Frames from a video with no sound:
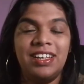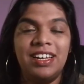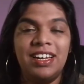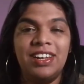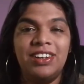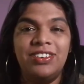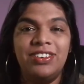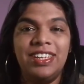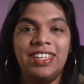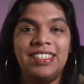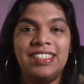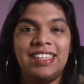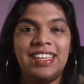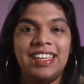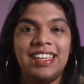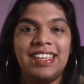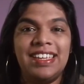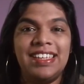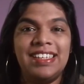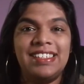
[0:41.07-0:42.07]
a REIT
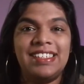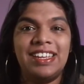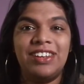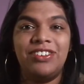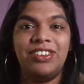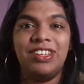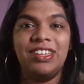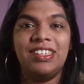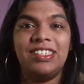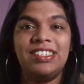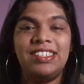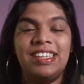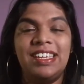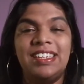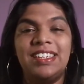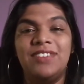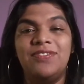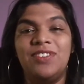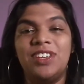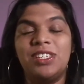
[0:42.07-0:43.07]
is a real
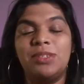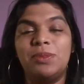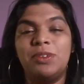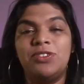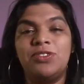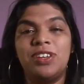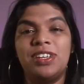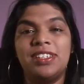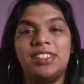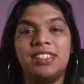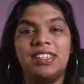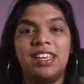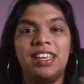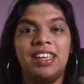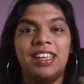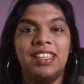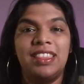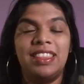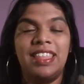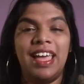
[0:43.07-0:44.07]
estate investment trust
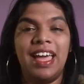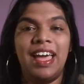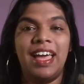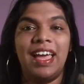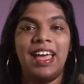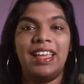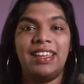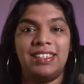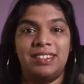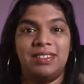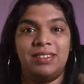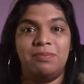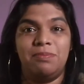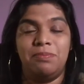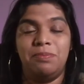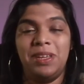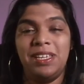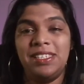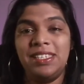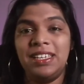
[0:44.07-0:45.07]
that
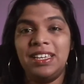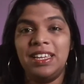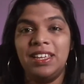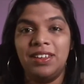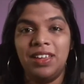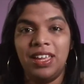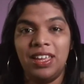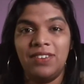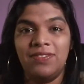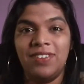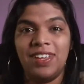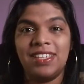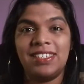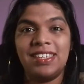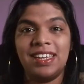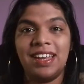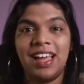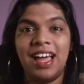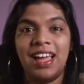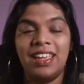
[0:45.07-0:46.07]
basically
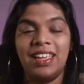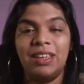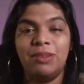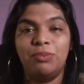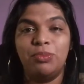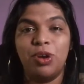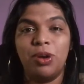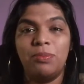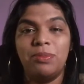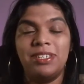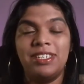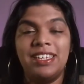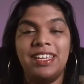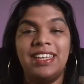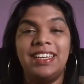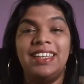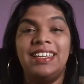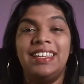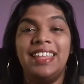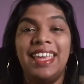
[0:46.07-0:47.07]
invests in high-end property,
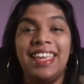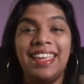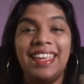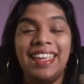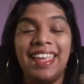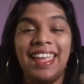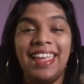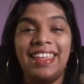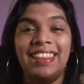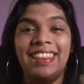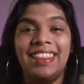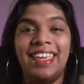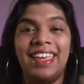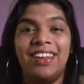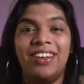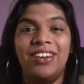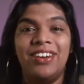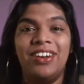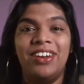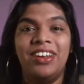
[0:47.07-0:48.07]
and they gain
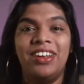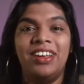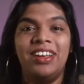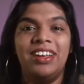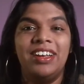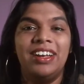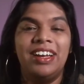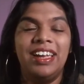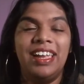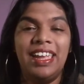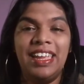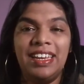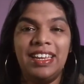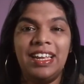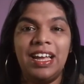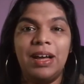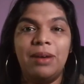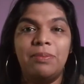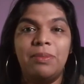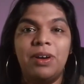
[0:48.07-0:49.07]
their
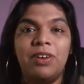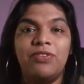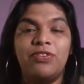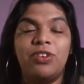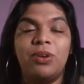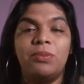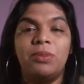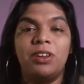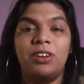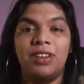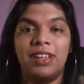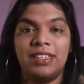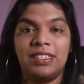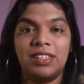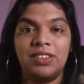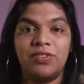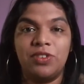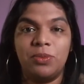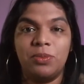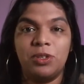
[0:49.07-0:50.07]
income from the
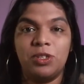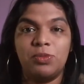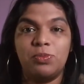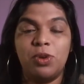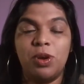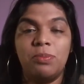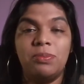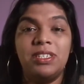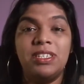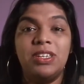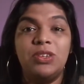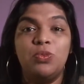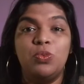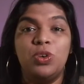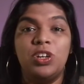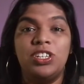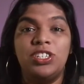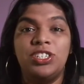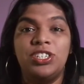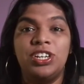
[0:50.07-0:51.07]
rental from this property,
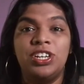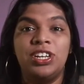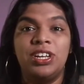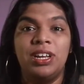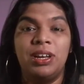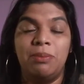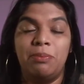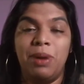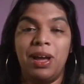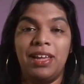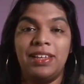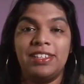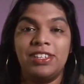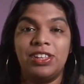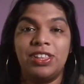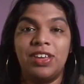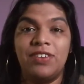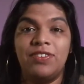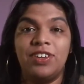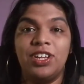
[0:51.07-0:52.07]
which by
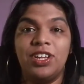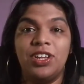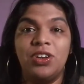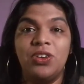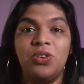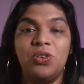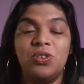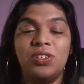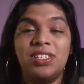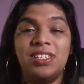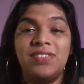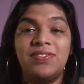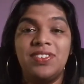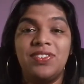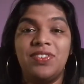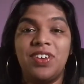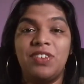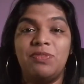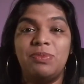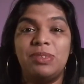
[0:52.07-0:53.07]
South African law,
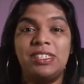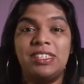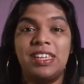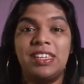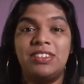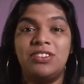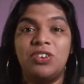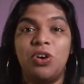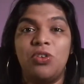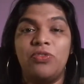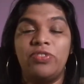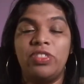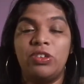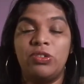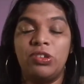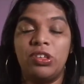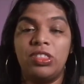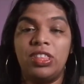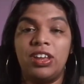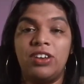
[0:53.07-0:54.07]
75% of
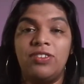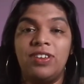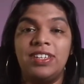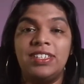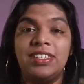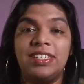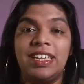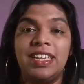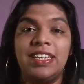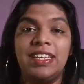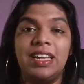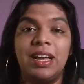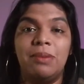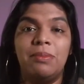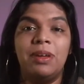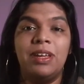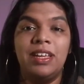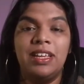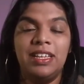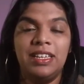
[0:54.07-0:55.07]
that rental
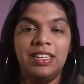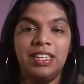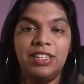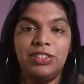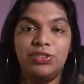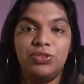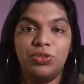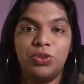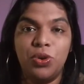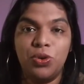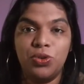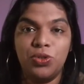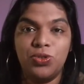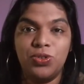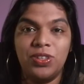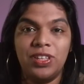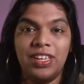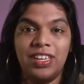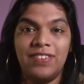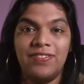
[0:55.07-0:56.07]
income needs to go
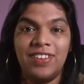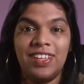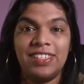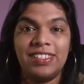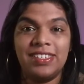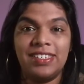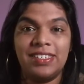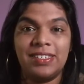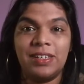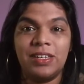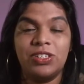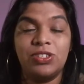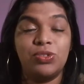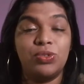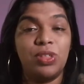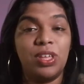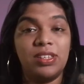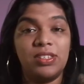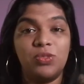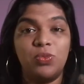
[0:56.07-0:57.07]
to the investors.
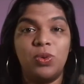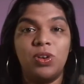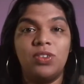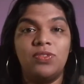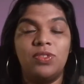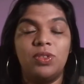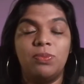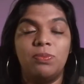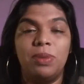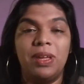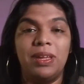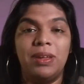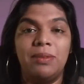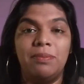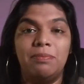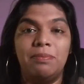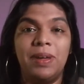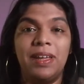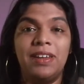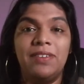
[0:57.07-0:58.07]
So that's one of the big
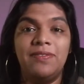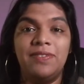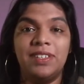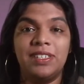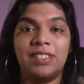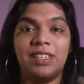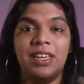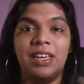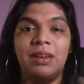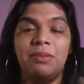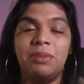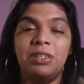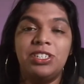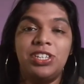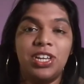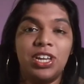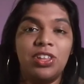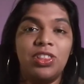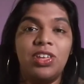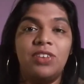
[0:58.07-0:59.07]
benefits. But
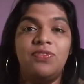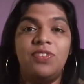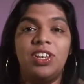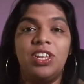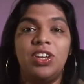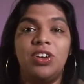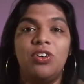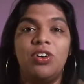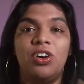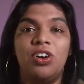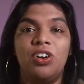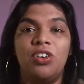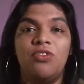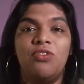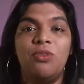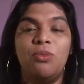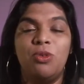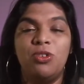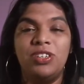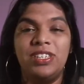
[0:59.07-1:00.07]
check out that video
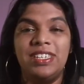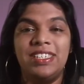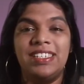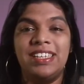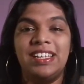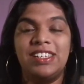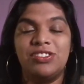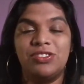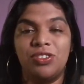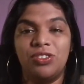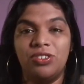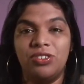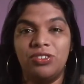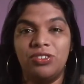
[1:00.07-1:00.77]
for more details on a